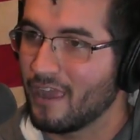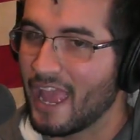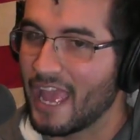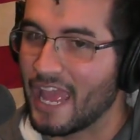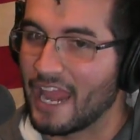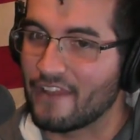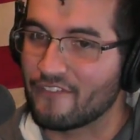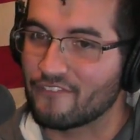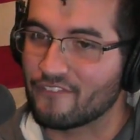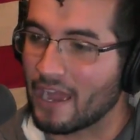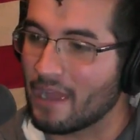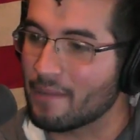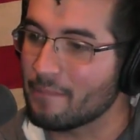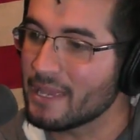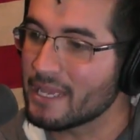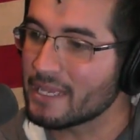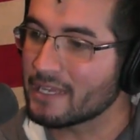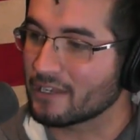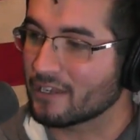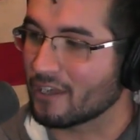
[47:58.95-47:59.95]
And if I
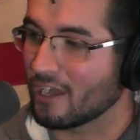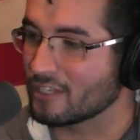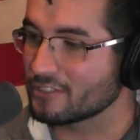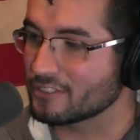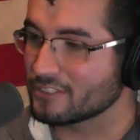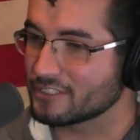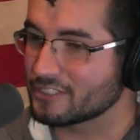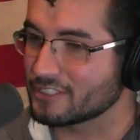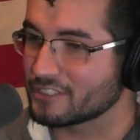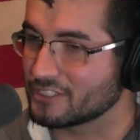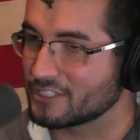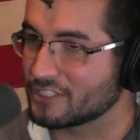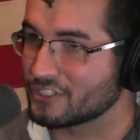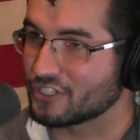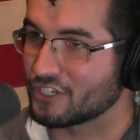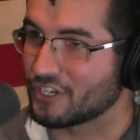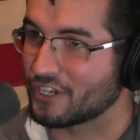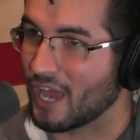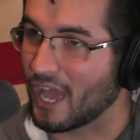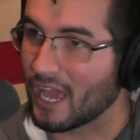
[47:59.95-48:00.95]
make a conscious
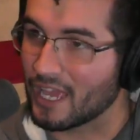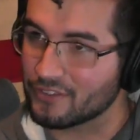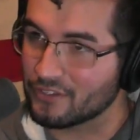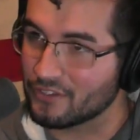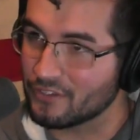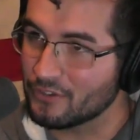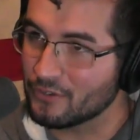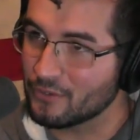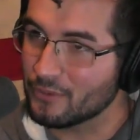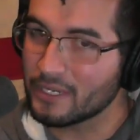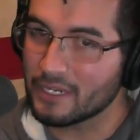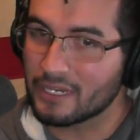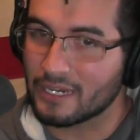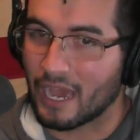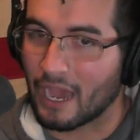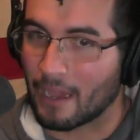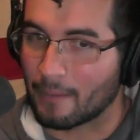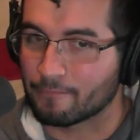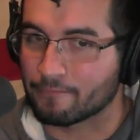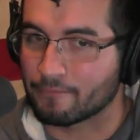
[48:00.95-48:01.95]
decision not to do
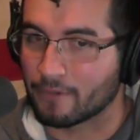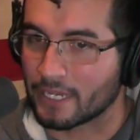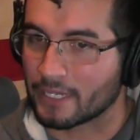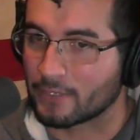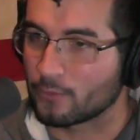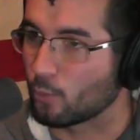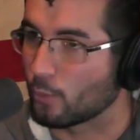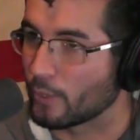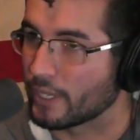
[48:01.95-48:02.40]
it, I'm fucking